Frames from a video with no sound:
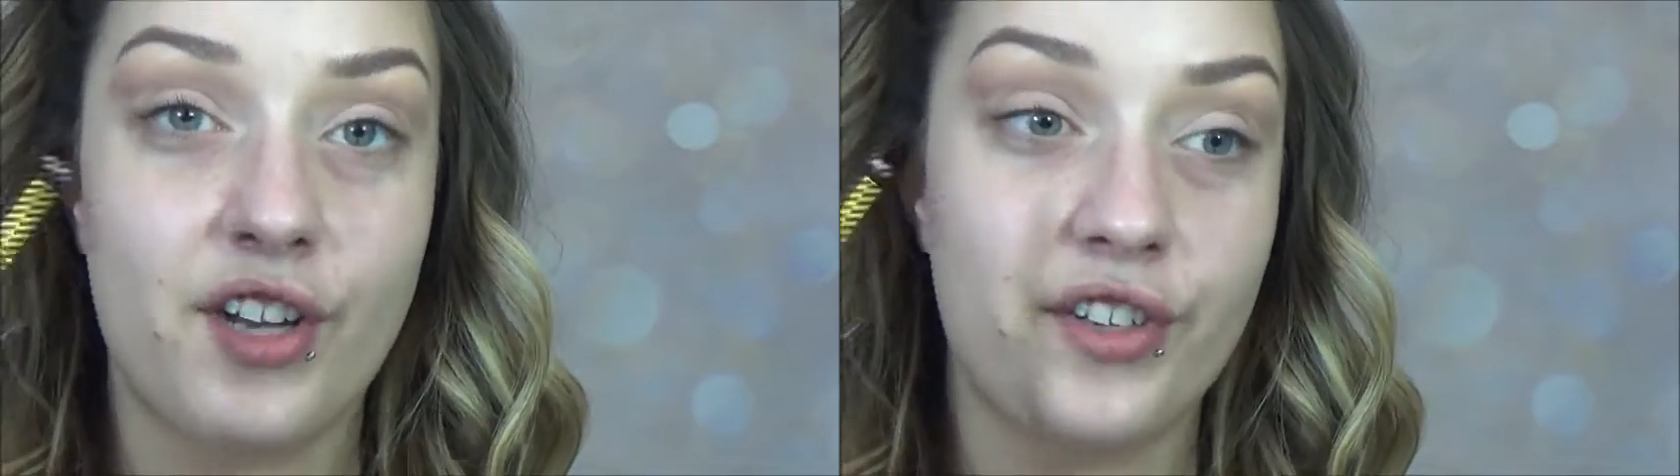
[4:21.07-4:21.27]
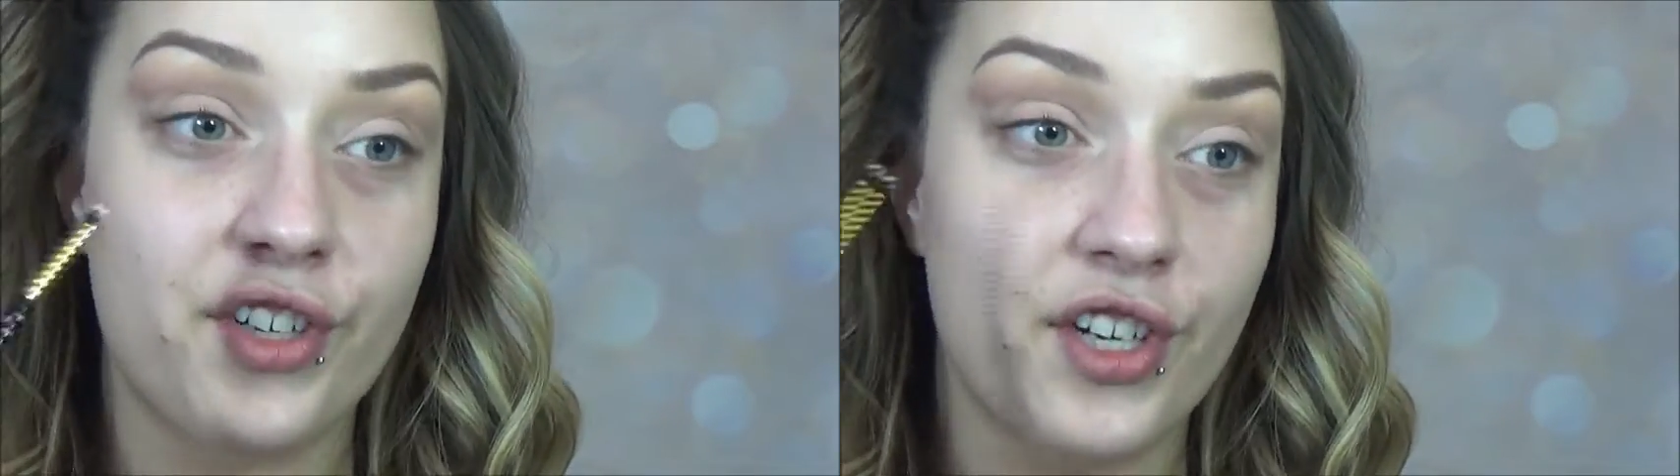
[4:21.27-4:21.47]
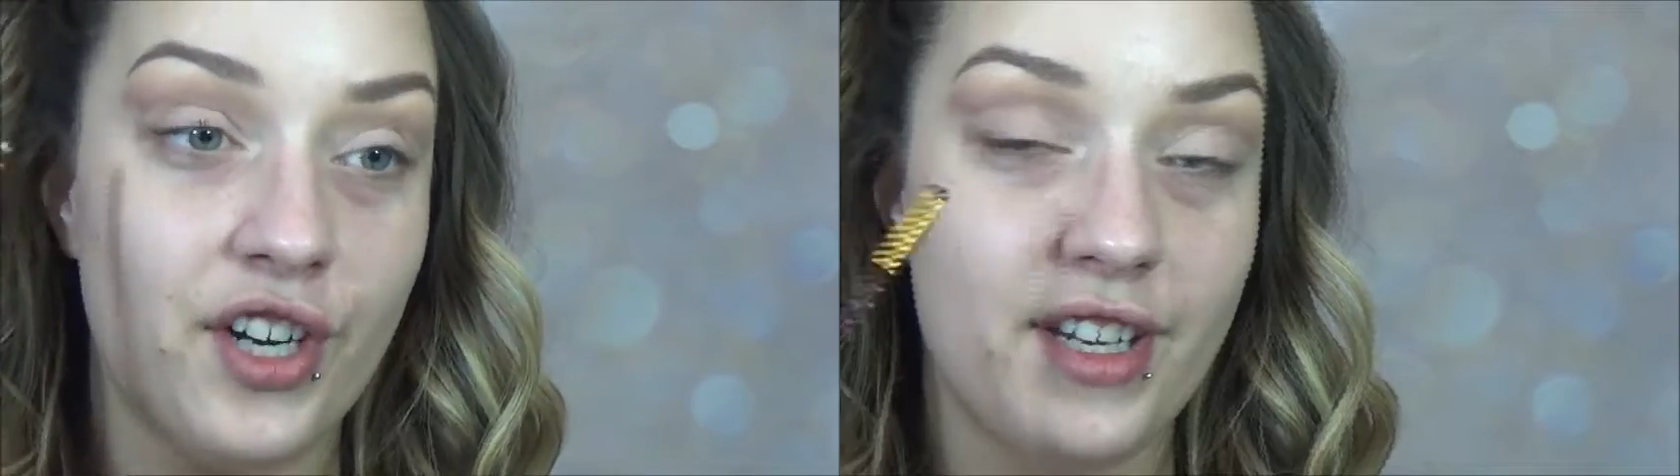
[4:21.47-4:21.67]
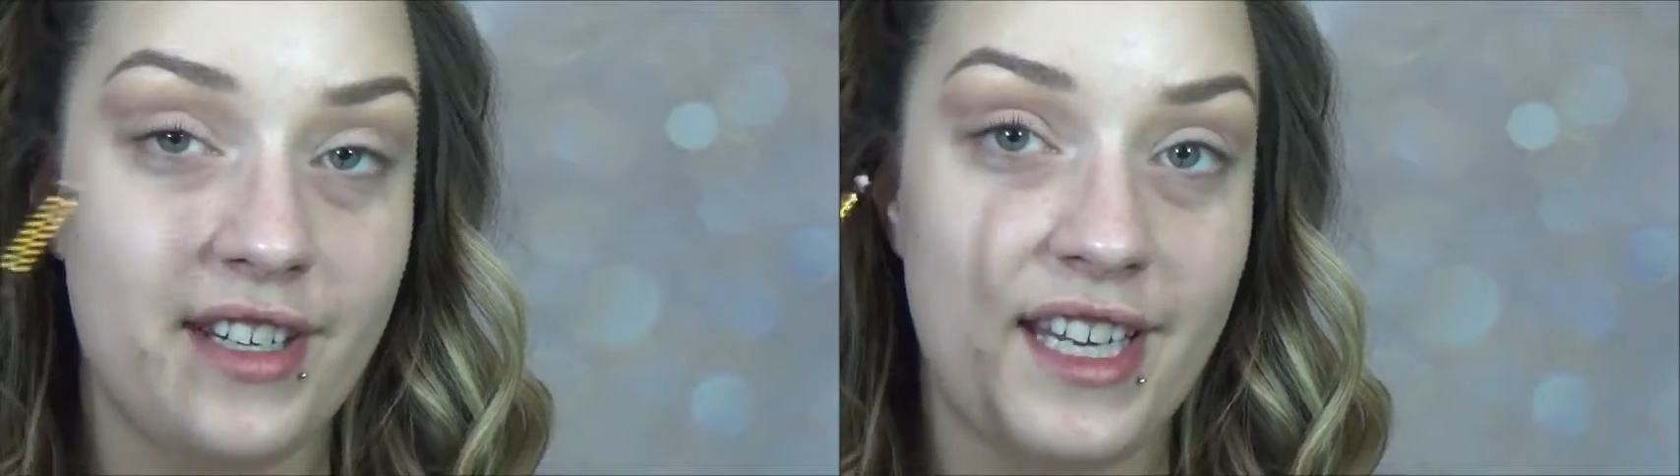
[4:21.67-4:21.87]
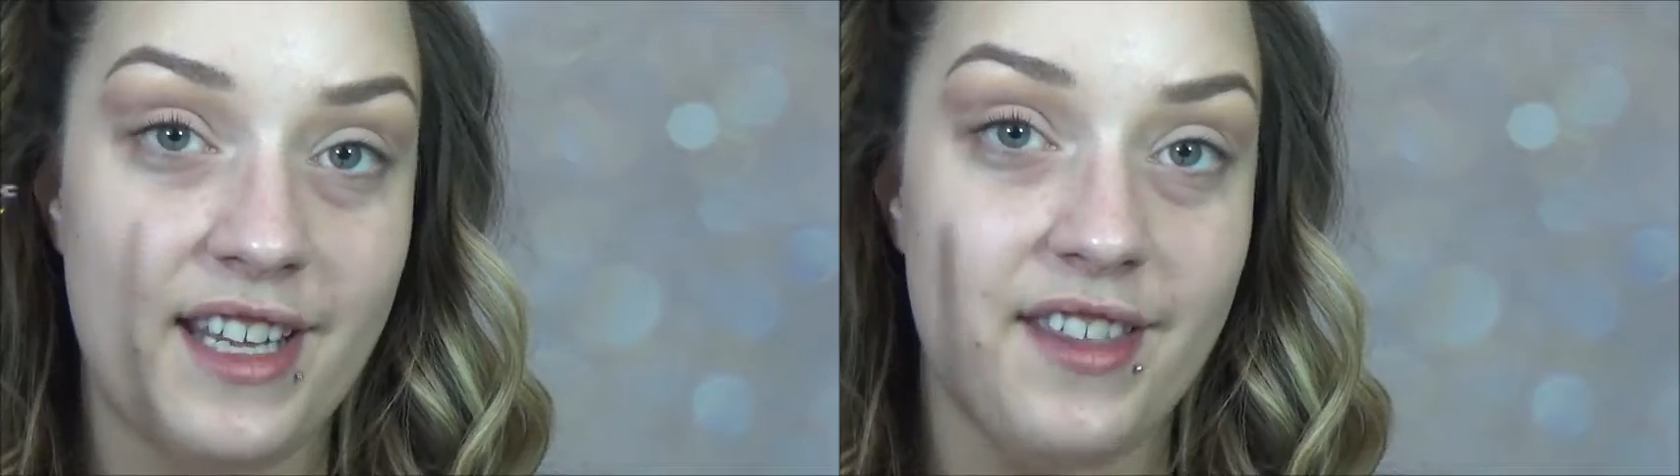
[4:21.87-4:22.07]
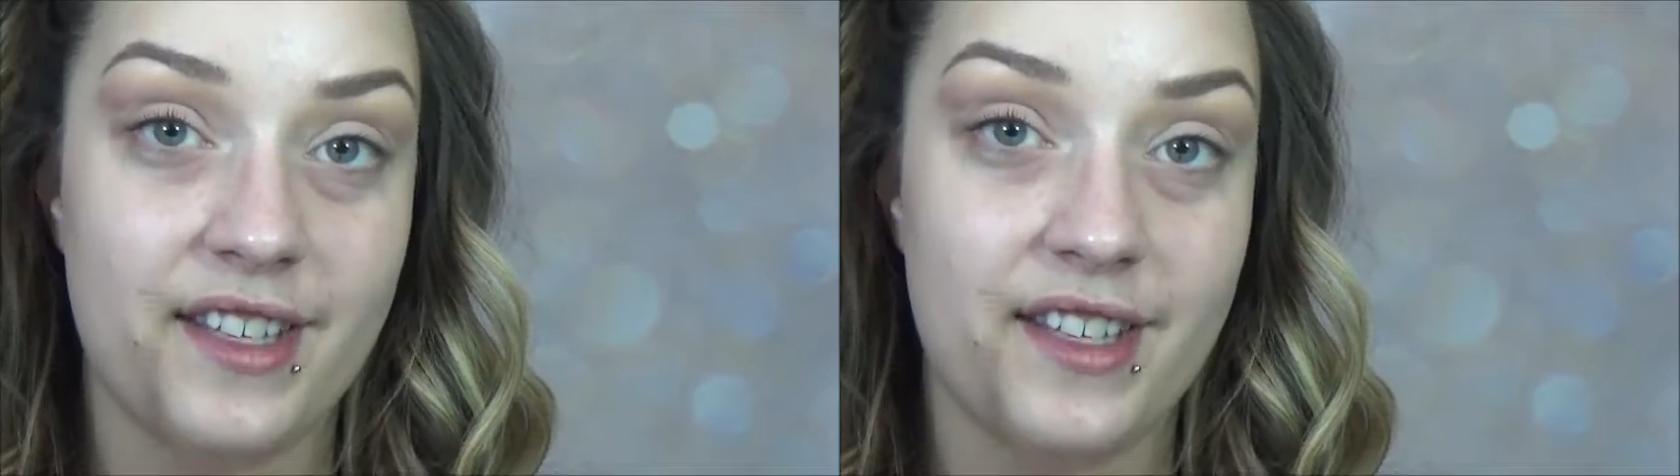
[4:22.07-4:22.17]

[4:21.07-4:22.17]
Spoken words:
underneath